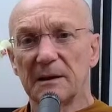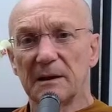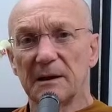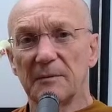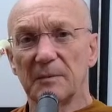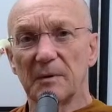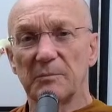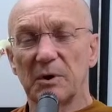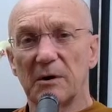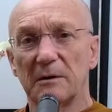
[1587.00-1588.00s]

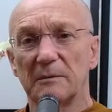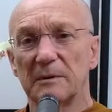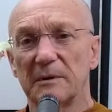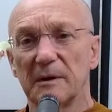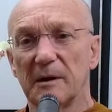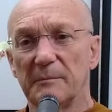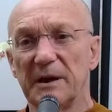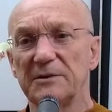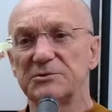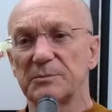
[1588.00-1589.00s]
a
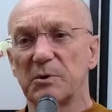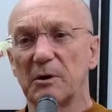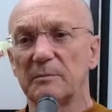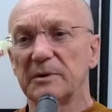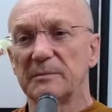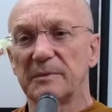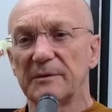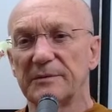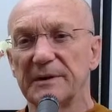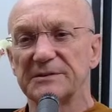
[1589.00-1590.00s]
major problem
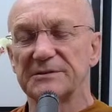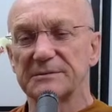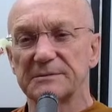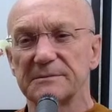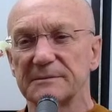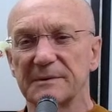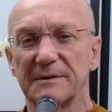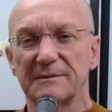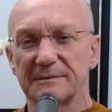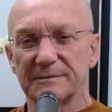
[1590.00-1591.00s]
of his
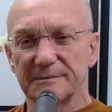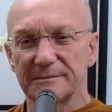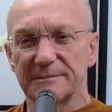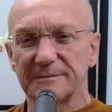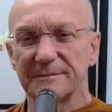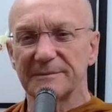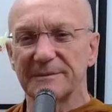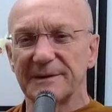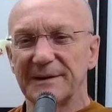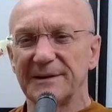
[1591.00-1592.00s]
kind of
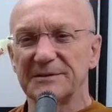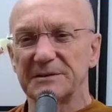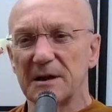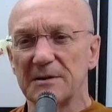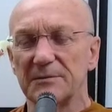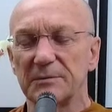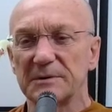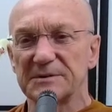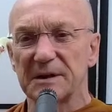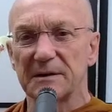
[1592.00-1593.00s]
in his life
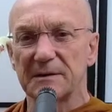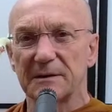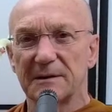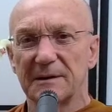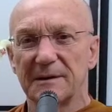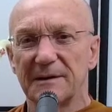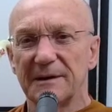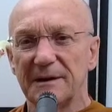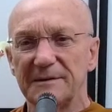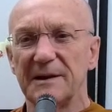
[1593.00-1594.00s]
was that
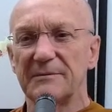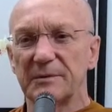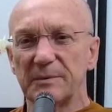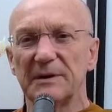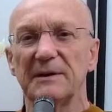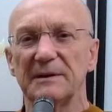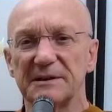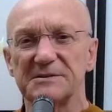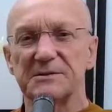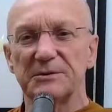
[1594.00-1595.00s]
he'd never really
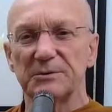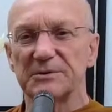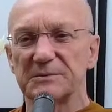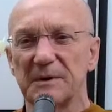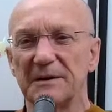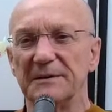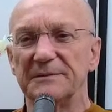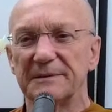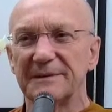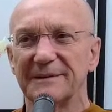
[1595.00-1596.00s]
listened to his
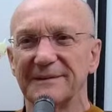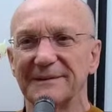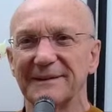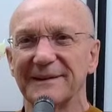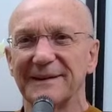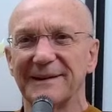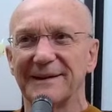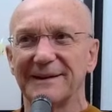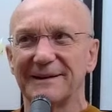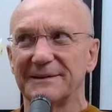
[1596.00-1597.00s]
wife,
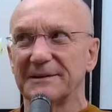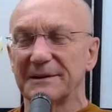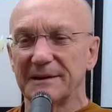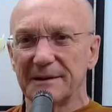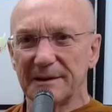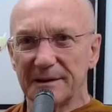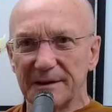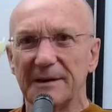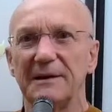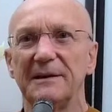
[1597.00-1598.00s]
and
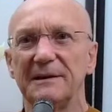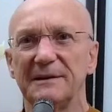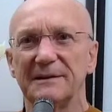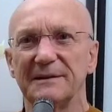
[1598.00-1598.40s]
he,